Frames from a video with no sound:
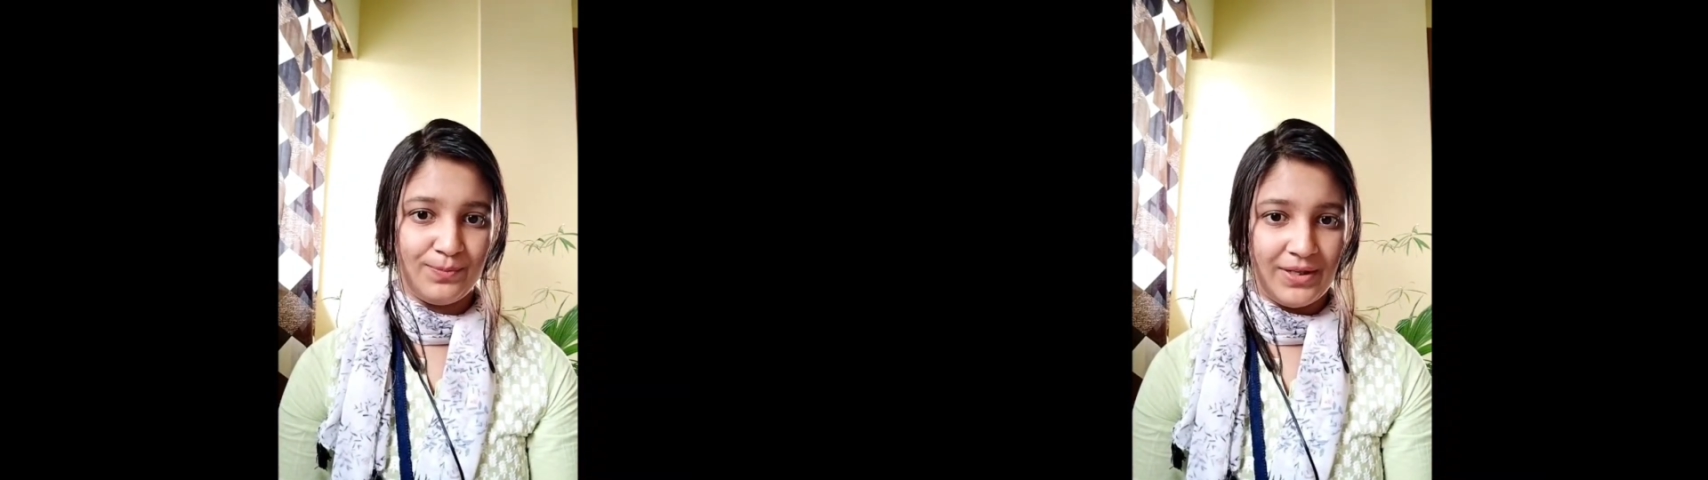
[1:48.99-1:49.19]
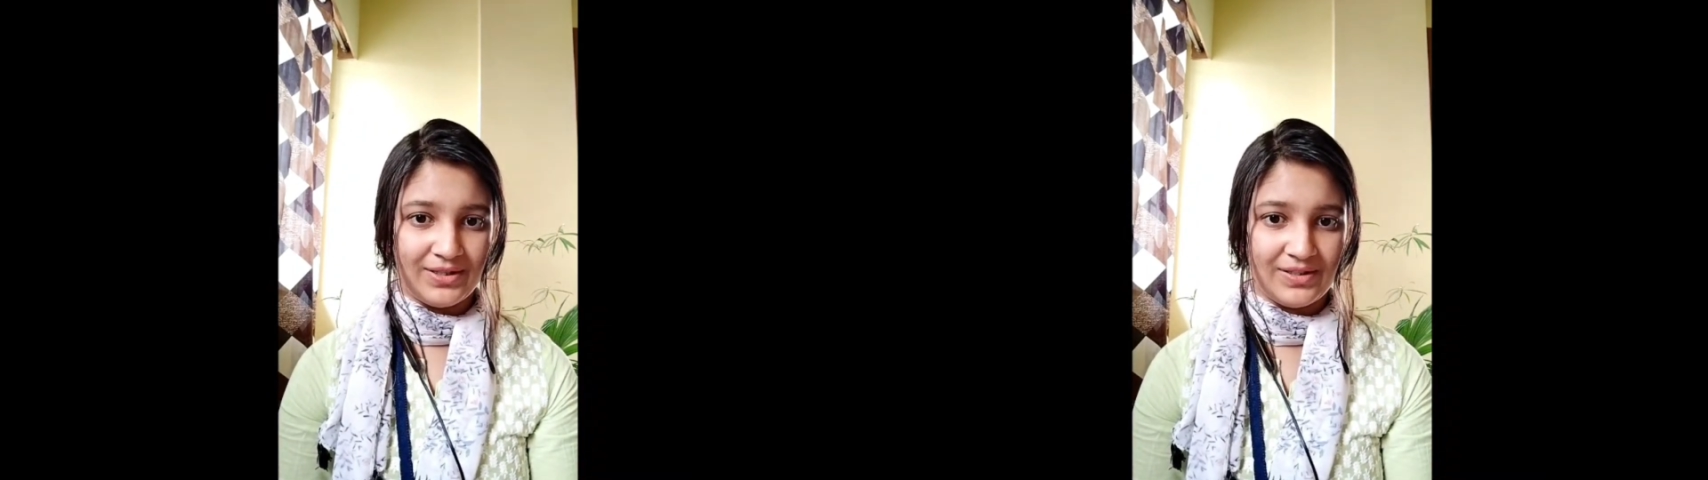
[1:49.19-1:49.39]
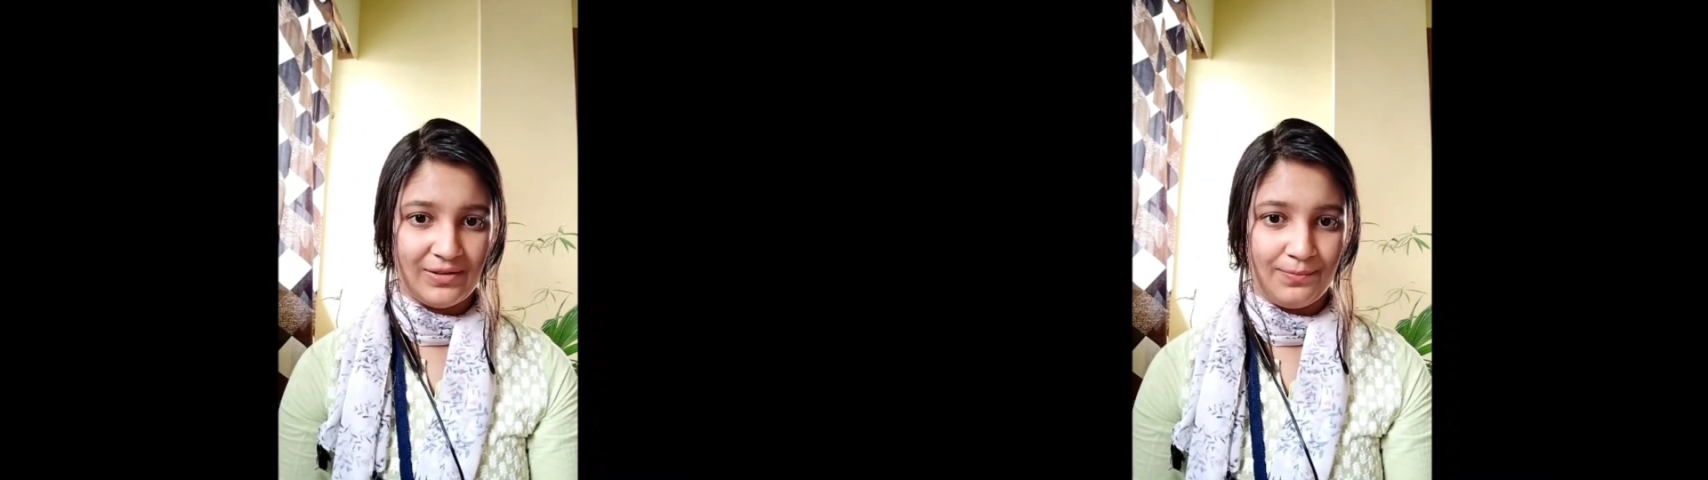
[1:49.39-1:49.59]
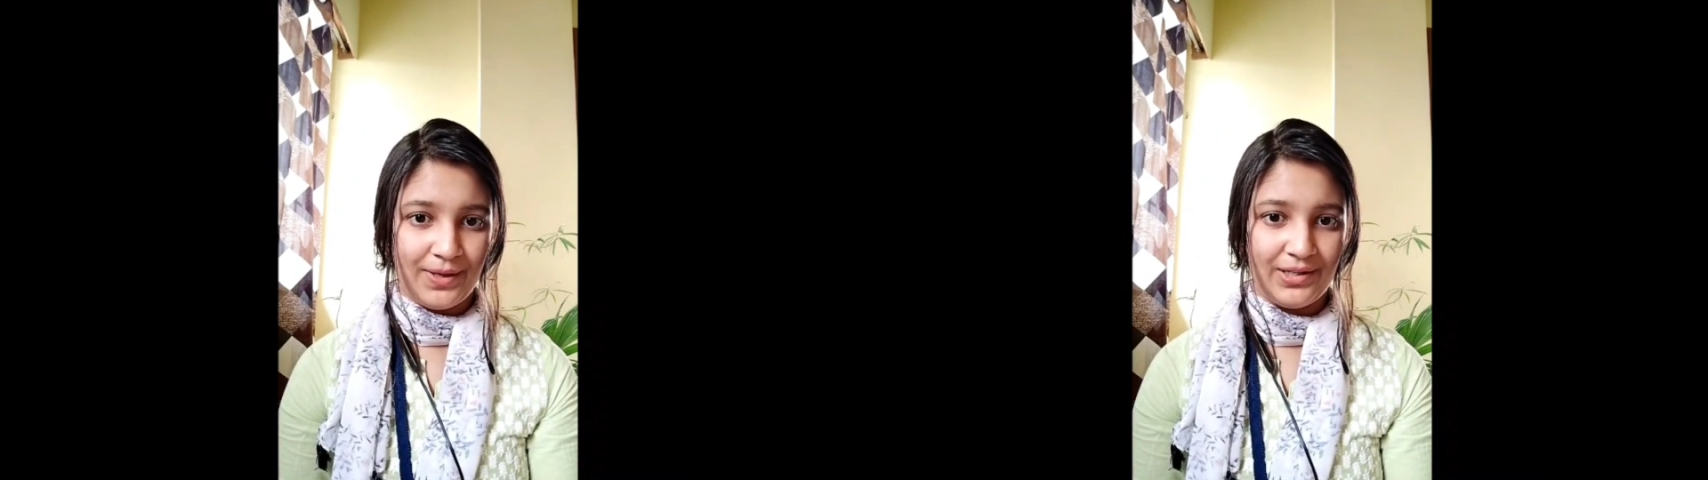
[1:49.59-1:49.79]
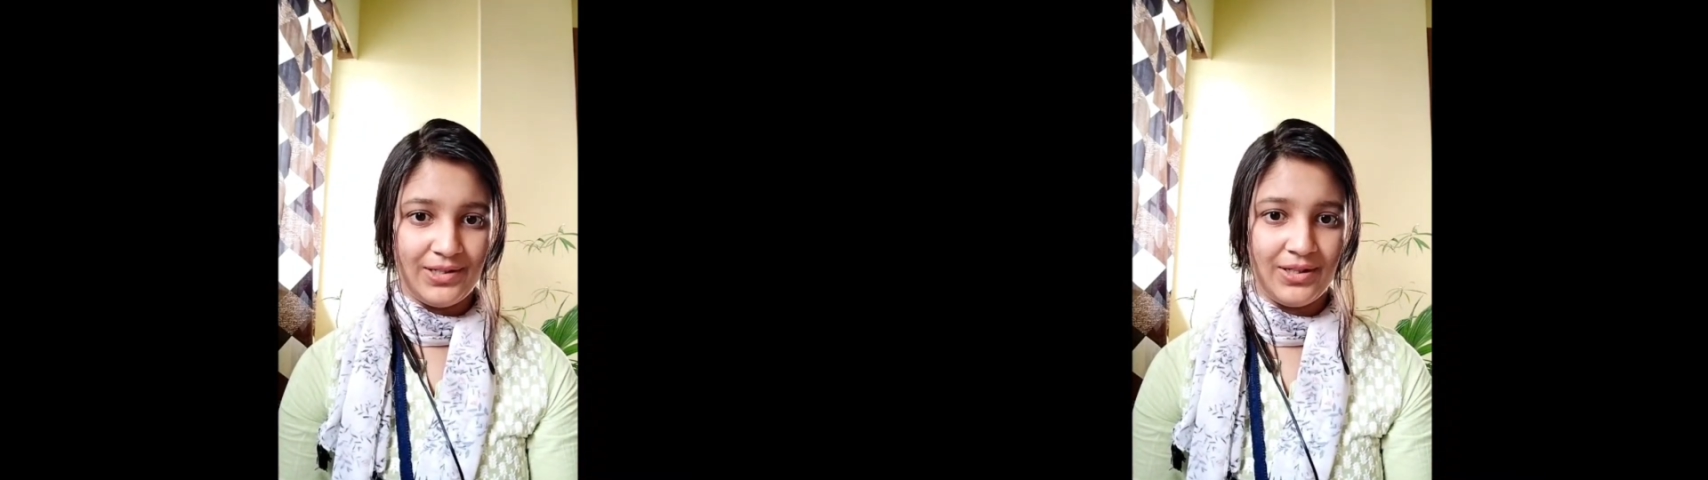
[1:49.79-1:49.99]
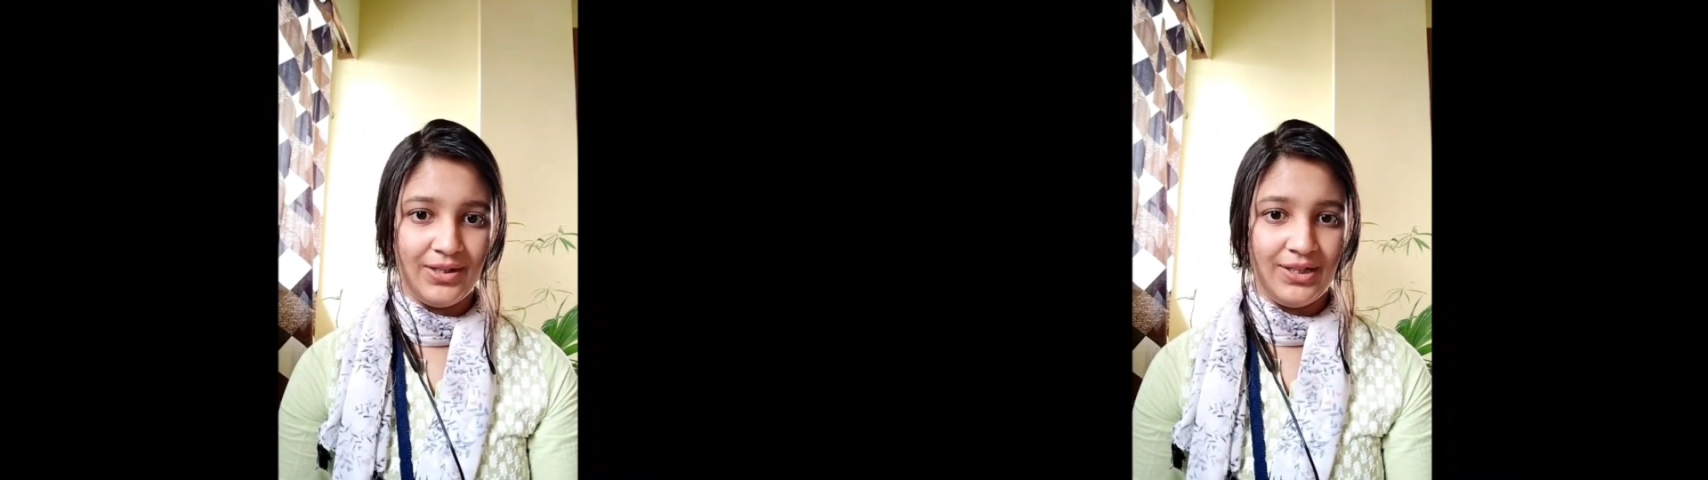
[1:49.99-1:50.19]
participate.